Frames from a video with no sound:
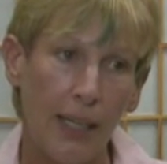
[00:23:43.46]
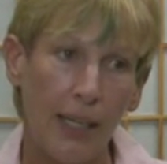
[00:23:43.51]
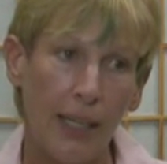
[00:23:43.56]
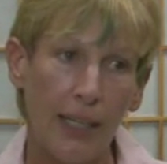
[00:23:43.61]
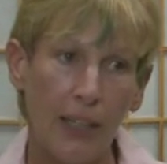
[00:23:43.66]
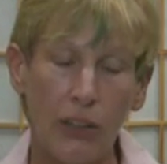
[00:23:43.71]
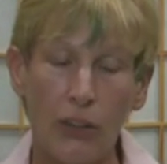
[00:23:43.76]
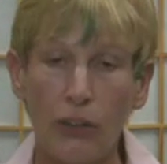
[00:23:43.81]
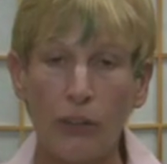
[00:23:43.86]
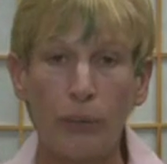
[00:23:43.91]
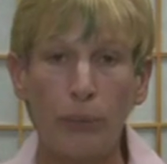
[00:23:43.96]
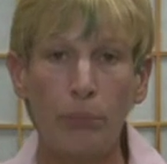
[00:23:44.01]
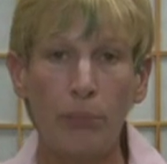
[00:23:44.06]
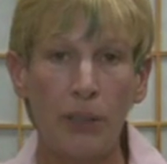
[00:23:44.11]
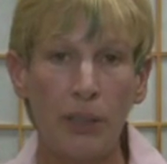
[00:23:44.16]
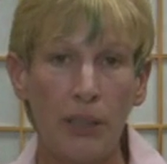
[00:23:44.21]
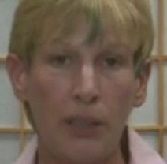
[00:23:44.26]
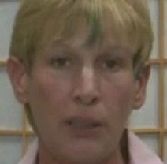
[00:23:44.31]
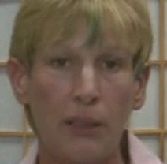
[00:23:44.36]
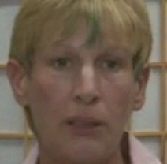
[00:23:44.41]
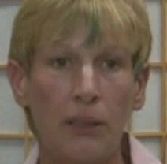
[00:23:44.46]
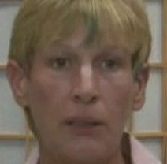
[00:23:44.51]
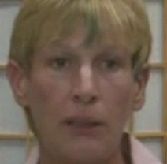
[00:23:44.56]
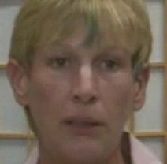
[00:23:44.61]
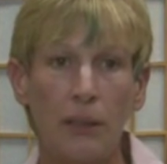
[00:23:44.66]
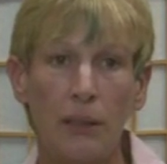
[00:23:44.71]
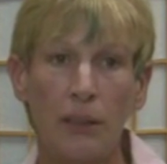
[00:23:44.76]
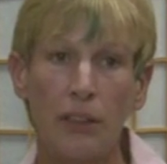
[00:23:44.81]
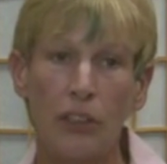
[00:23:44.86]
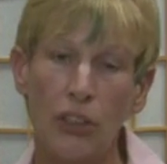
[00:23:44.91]
it could mean
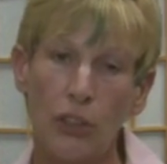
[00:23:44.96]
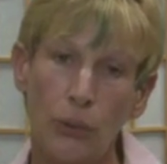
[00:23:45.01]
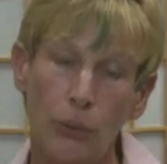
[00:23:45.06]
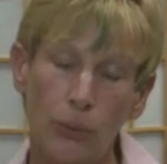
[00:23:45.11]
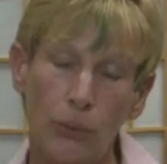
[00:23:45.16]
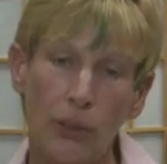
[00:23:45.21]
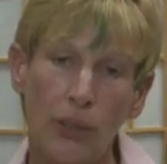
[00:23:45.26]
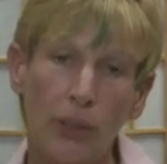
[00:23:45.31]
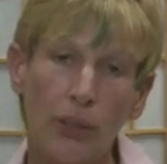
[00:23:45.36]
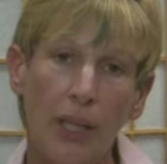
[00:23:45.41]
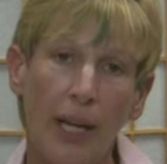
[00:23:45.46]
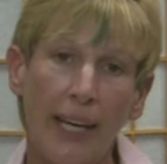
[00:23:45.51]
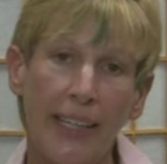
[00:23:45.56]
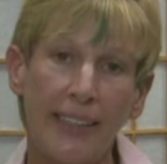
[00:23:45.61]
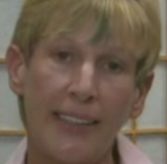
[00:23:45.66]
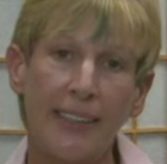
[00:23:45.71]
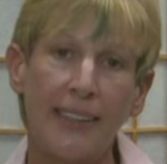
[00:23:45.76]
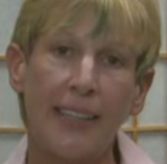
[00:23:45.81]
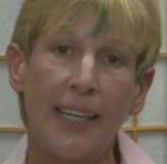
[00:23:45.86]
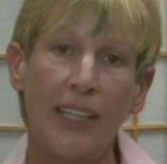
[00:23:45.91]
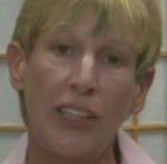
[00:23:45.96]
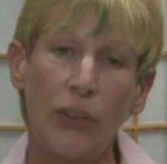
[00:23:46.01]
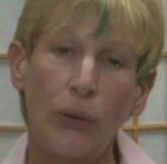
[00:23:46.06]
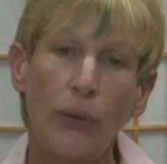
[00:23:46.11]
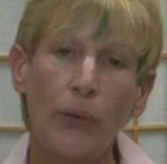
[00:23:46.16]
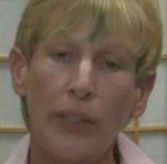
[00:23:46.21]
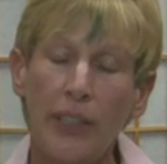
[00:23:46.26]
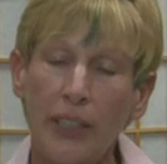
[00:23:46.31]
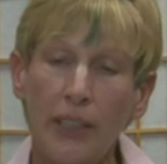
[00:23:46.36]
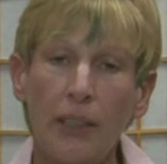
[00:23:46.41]
you realize that
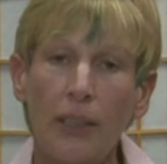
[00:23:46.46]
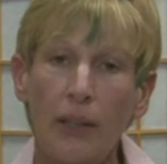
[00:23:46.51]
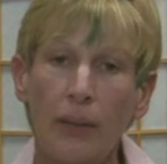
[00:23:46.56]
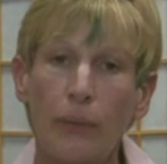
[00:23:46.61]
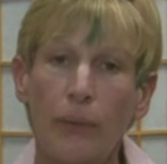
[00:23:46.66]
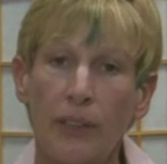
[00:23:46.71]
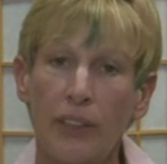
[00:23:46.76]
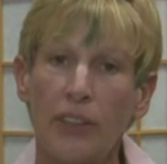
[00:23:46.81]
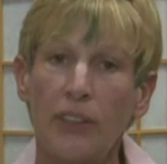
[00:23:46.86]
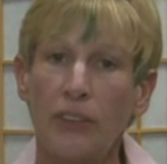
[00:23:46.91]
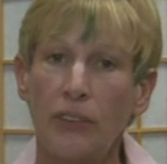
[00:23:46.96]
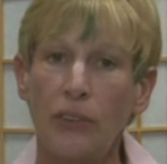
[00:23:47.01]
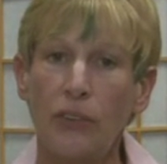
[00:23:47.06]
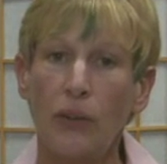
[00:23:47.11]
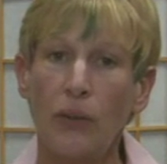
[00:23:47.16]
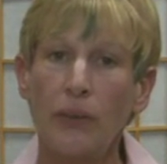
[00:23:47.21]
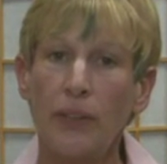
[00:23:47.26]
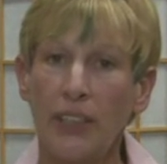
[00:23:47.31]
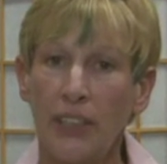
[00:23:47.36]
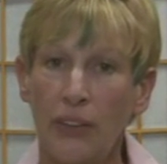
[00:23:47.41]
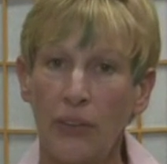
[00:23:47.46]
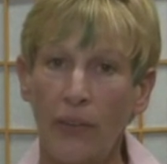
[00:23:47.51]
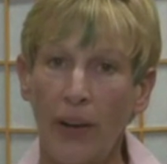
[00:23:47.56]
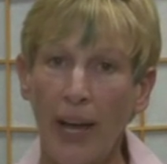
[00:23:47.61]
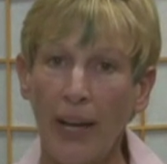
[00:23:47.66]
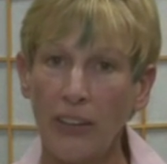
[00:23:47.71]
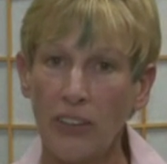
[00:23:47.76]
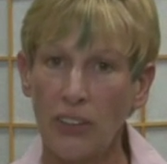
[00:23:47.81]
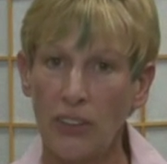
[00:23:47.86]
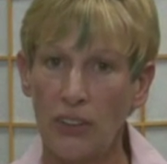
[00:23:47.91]
your ego was controlling your
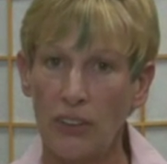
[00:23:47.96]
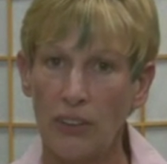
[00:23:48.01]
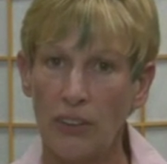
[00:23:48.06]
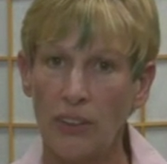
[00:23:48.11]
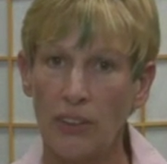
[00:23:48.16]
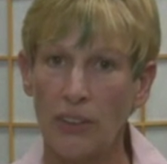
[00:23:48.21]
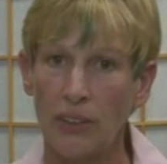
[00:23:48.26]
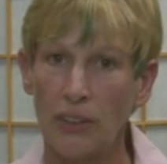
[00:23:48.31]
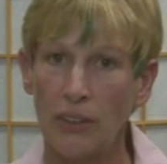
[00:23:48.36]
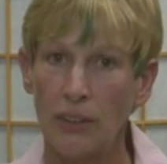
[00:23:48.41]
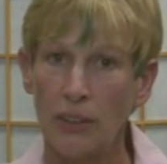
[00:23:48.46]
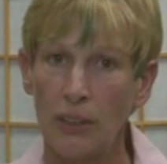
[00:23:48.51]
actions.